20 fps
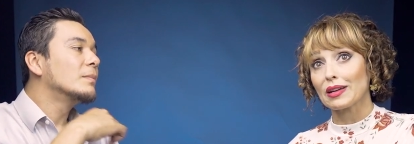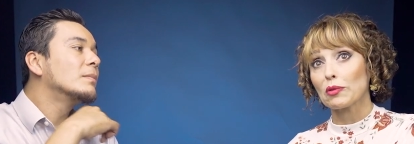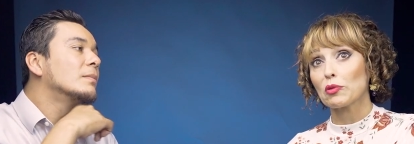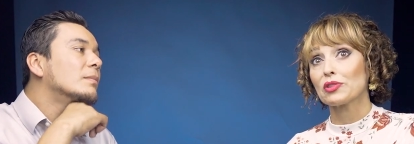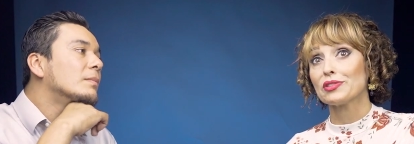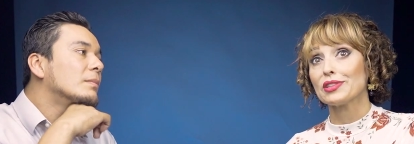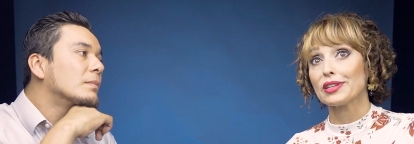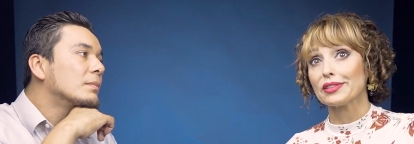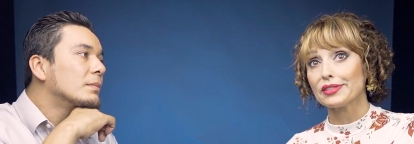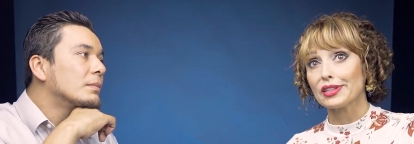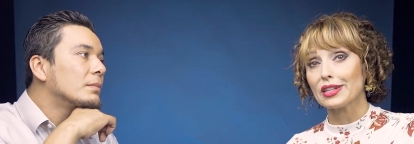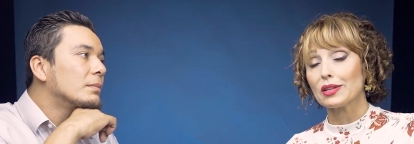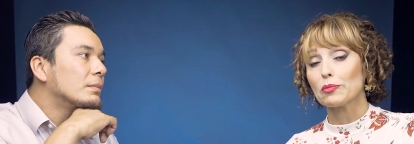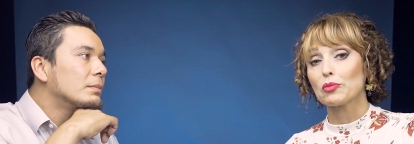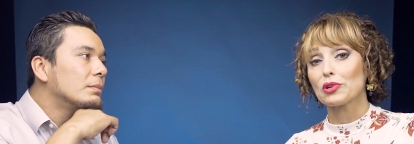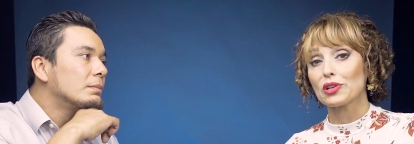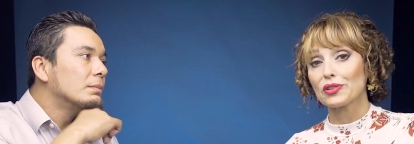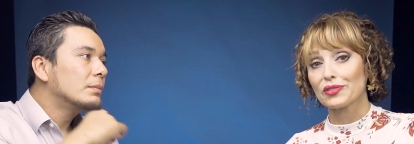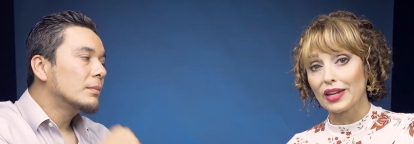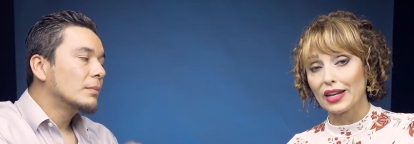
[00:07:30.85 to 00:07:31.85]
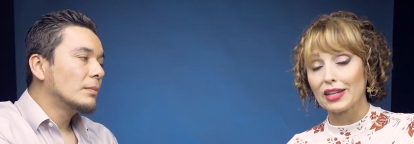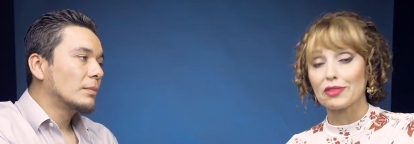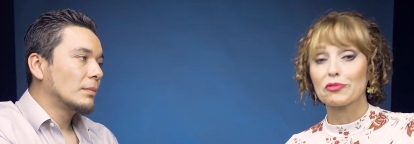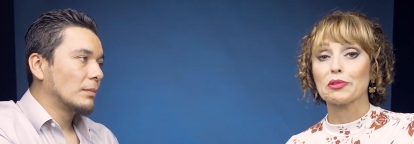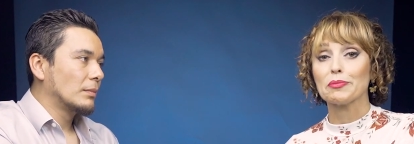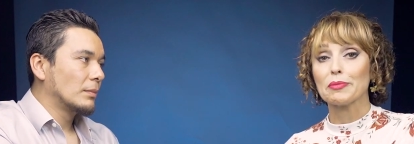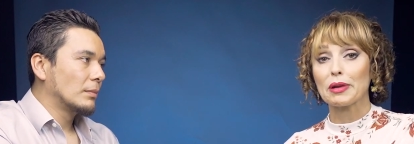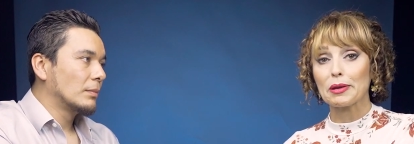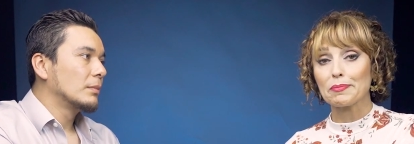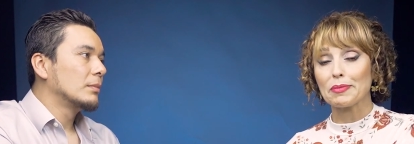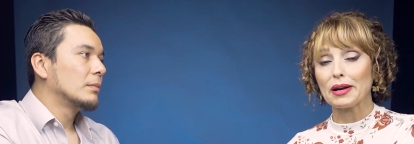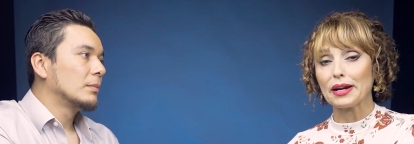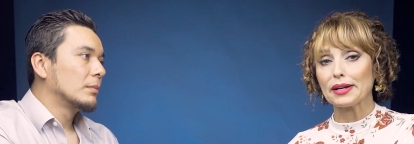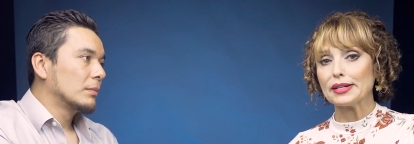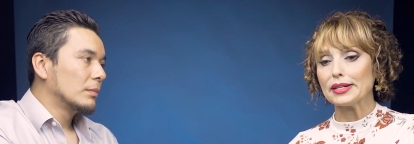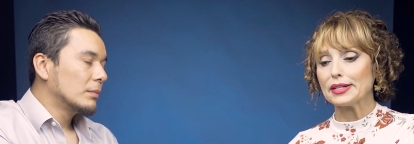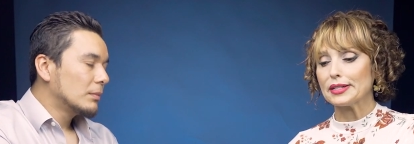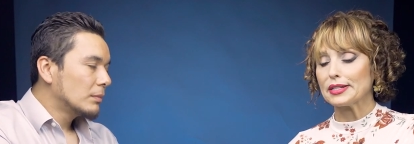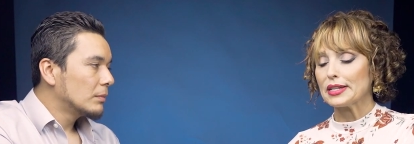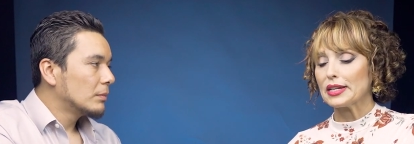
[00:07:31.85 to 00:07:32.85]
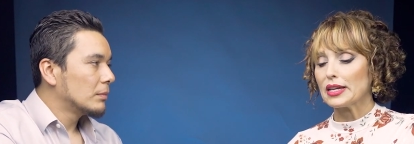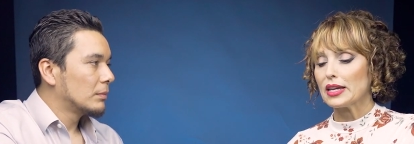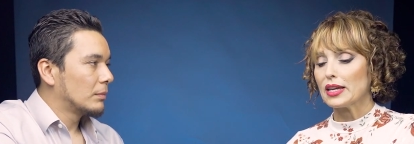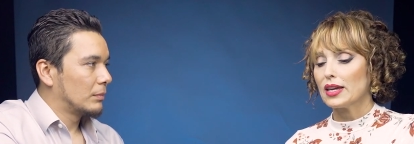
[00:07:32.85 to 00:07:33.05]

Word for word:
Speaker 1: I was dancing in Buenos Aires with my partner,